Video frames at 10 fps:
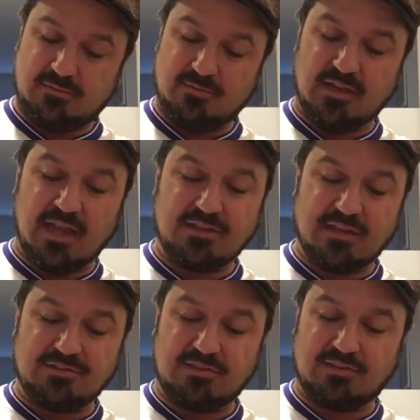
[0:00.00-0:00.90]
Man,
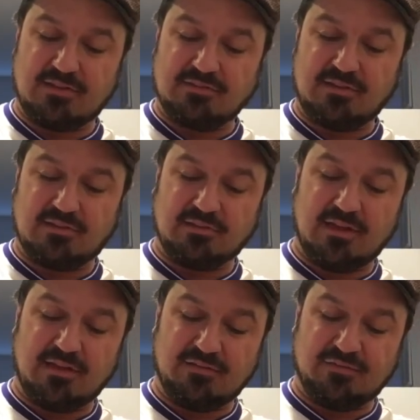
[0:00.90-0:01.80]
I just
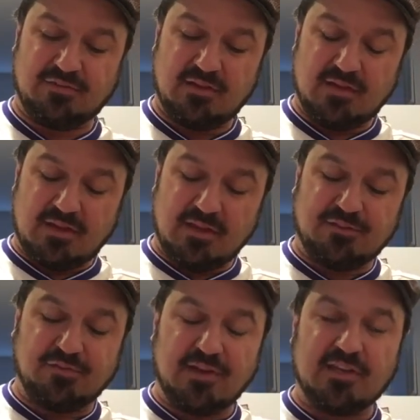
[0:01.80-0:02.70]
love.
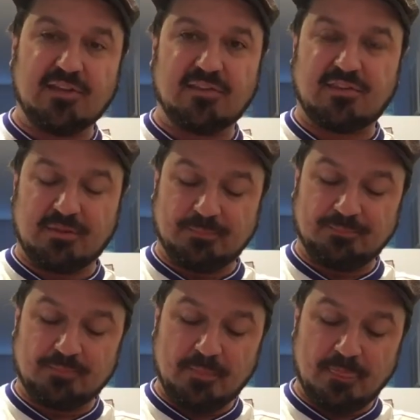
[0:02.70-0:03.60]
It's funny because
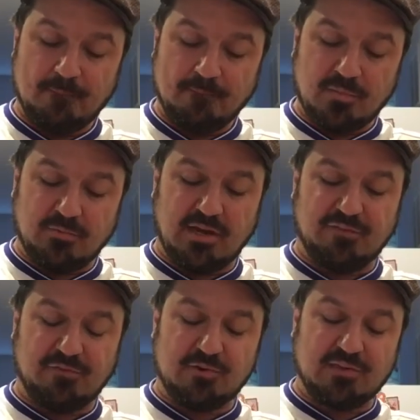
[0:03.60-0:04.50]
when I
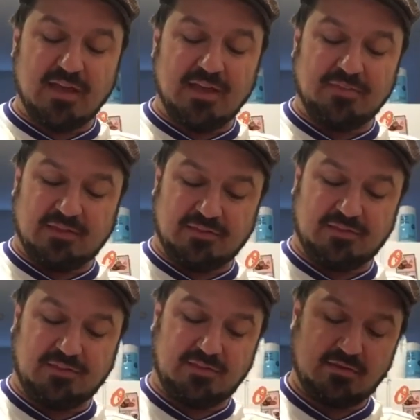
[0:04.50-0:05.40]
first got
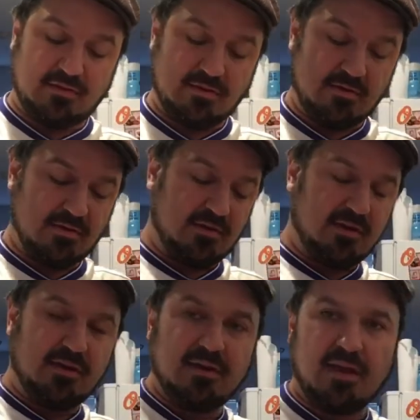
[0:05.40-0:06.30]
this,
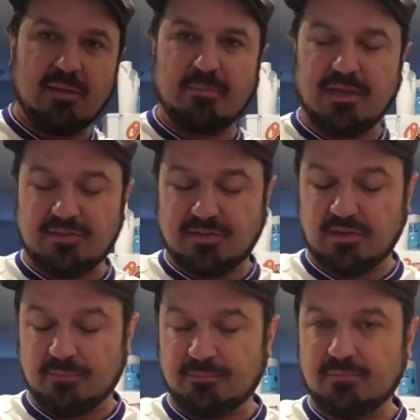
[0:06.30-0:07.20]
I made
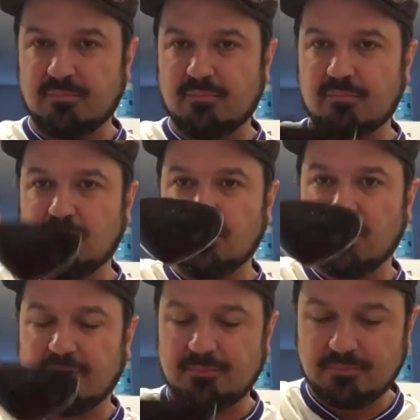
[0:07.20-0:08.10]
some
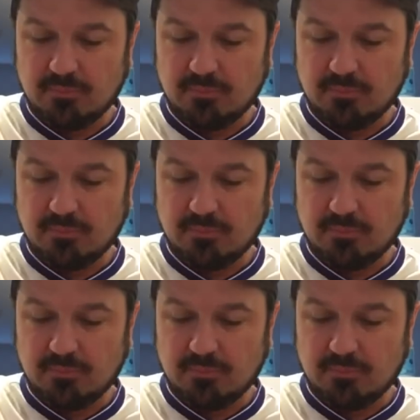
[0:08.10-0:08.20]
bula.